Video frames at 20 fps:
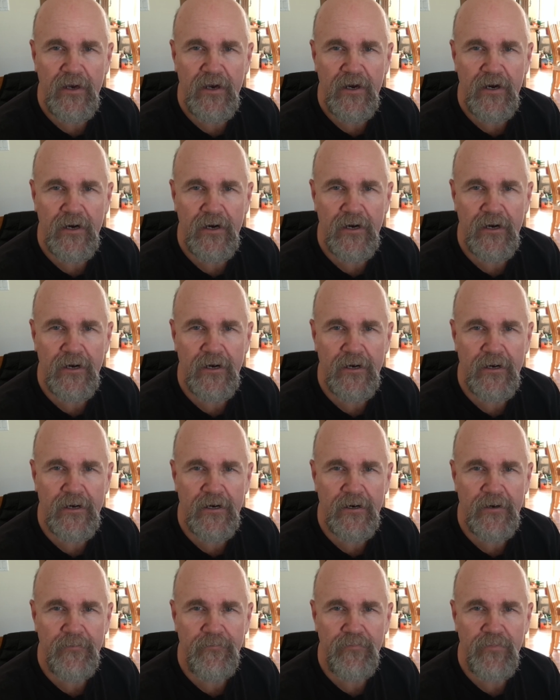
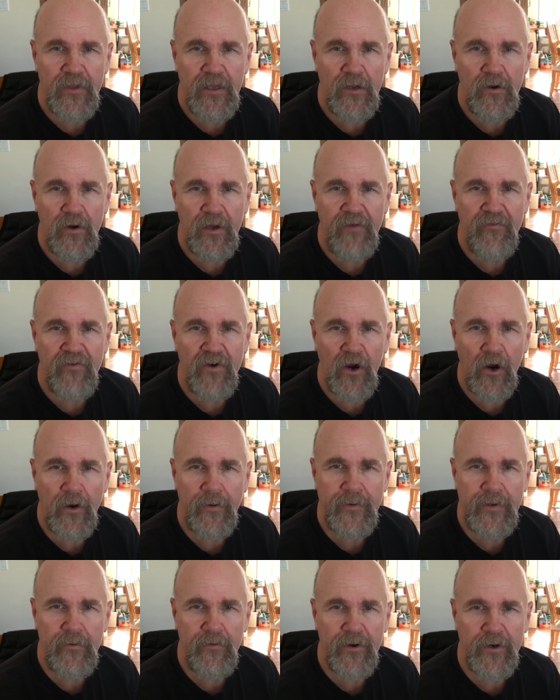Uh, you know, even
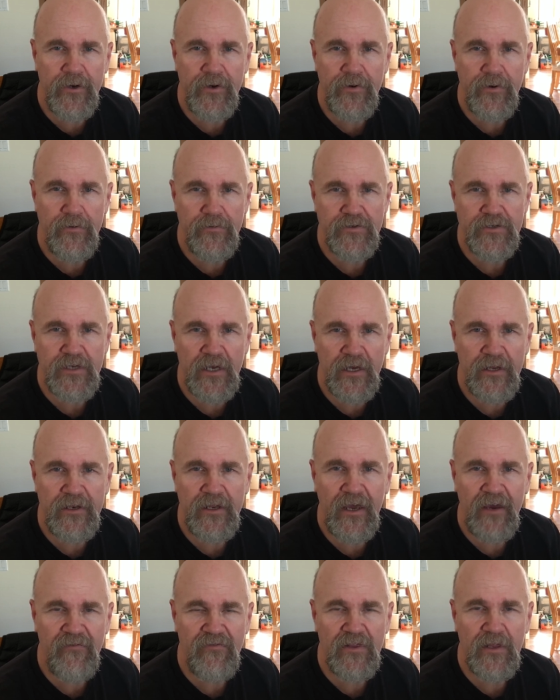Army recruits had to
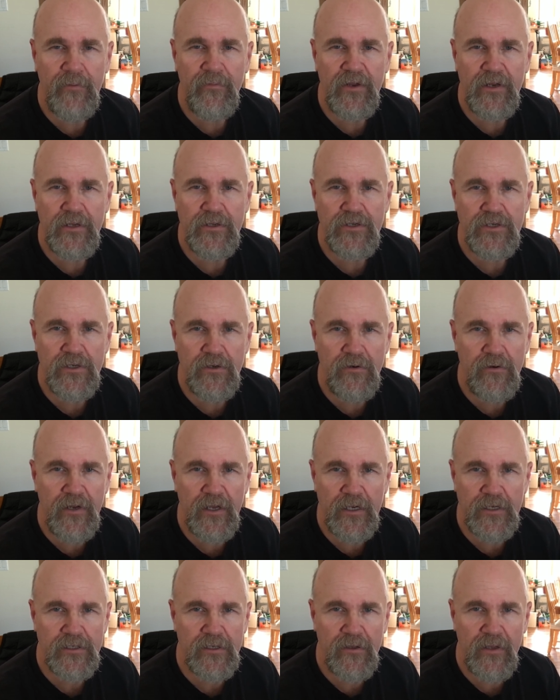have limited
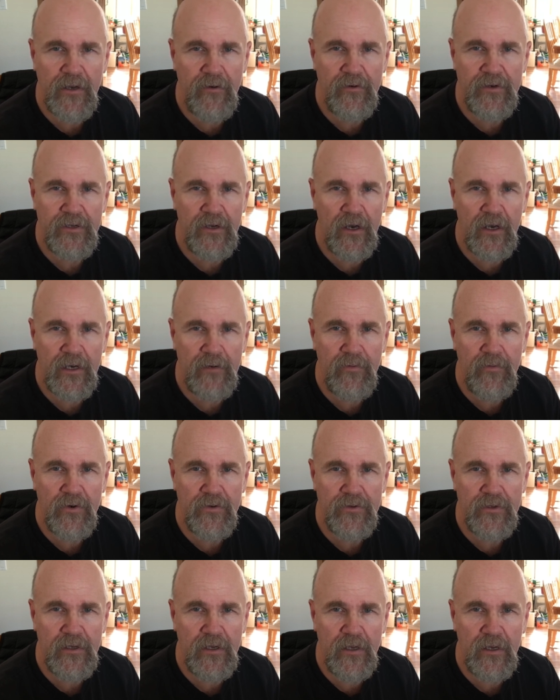shooting, so they would talk
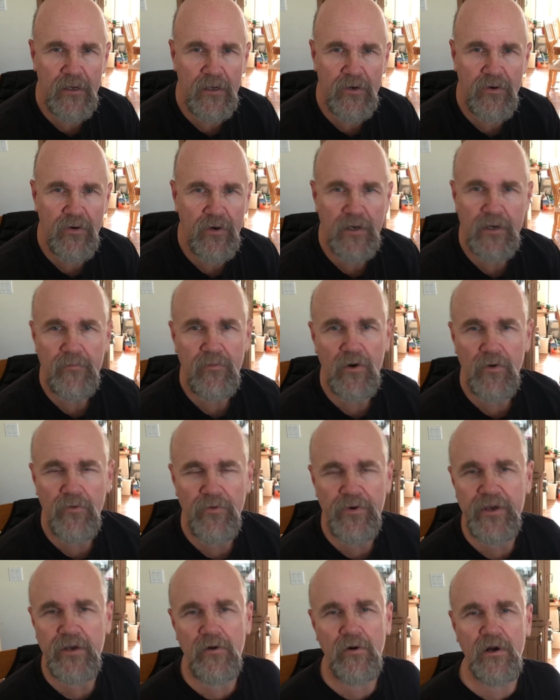about the incredible
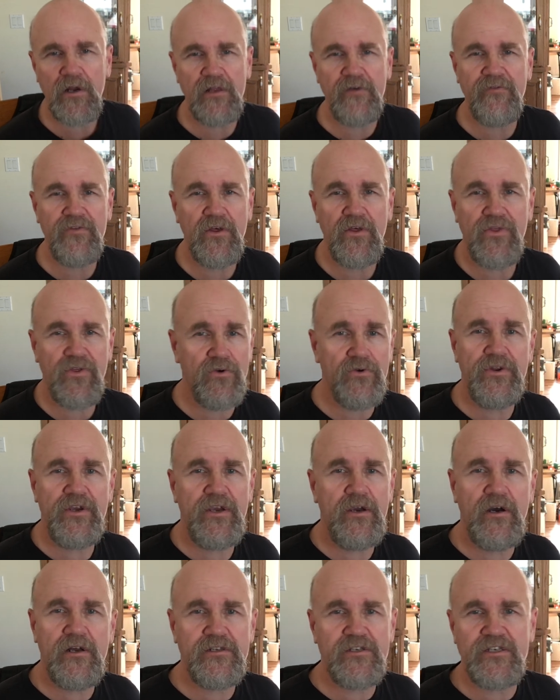recoil of the 30
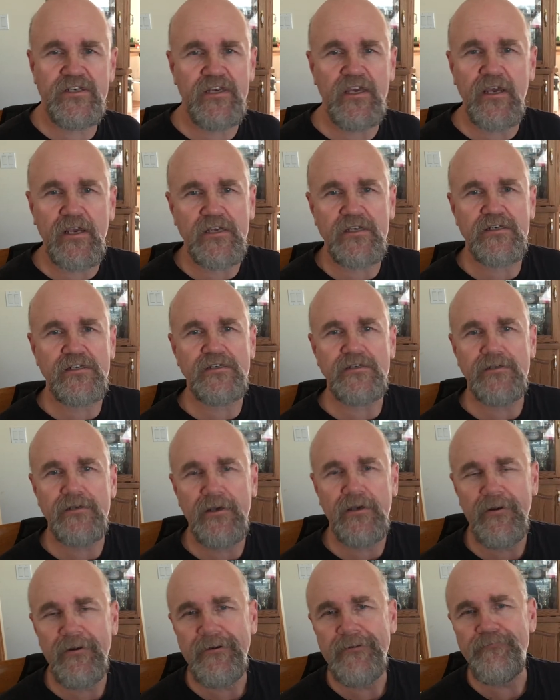odd six.
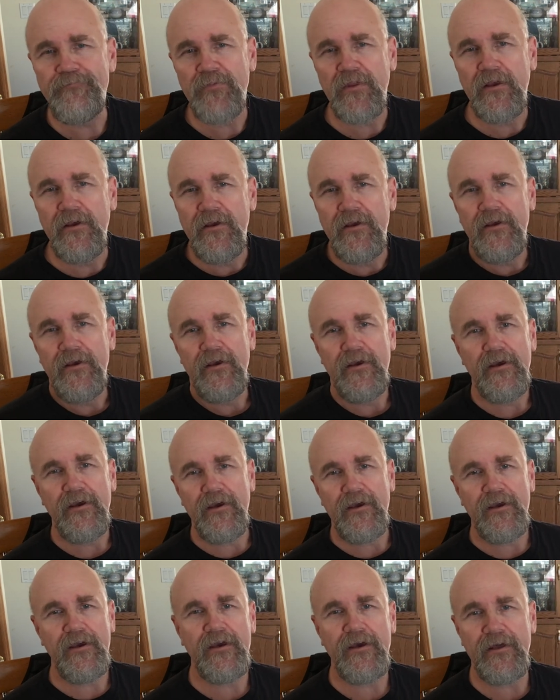
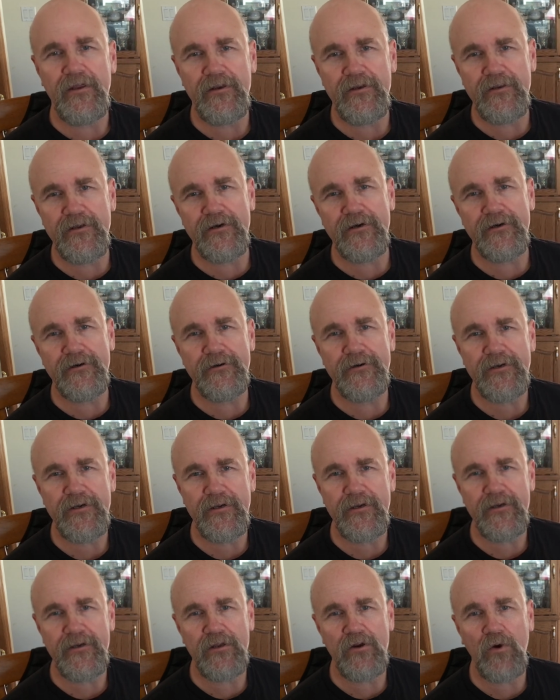And, uh,
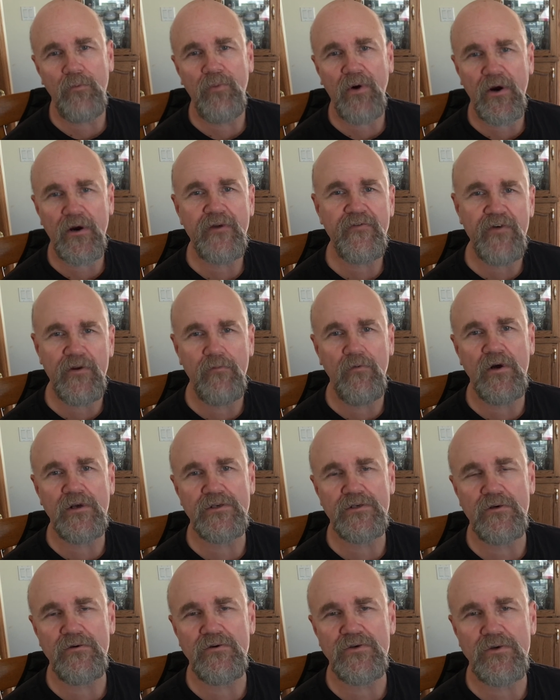you know, part of it
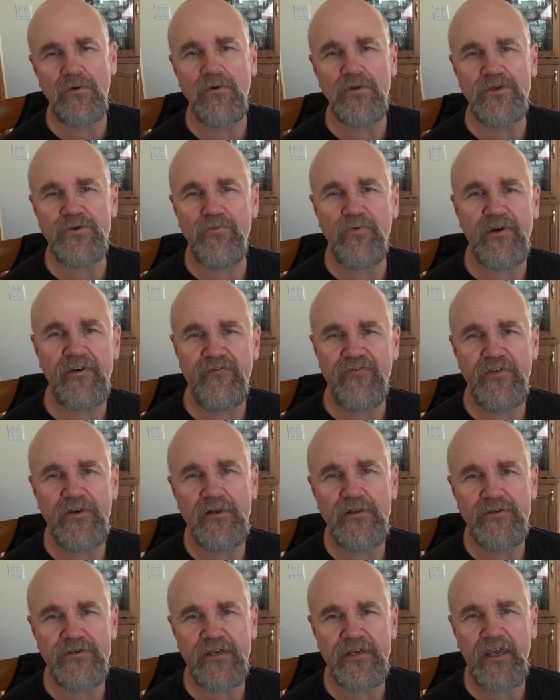was those old
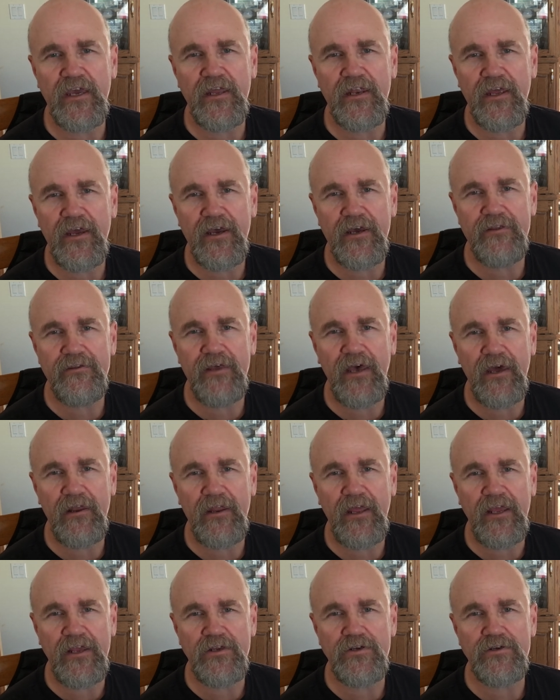Springfields, again, had that
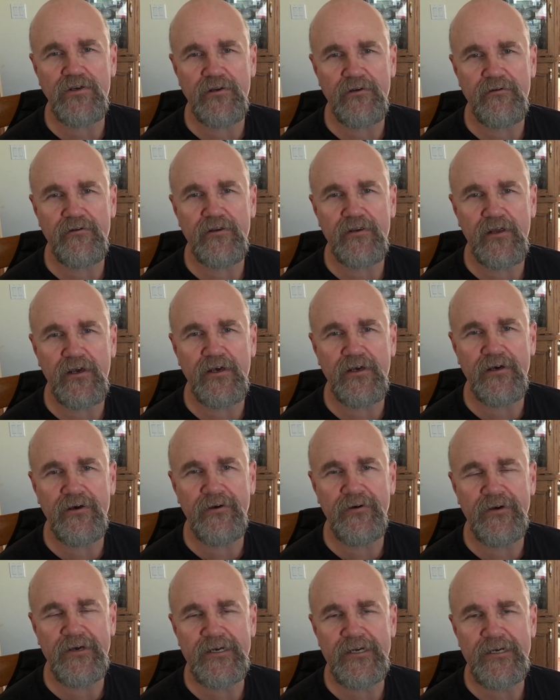ancient uh,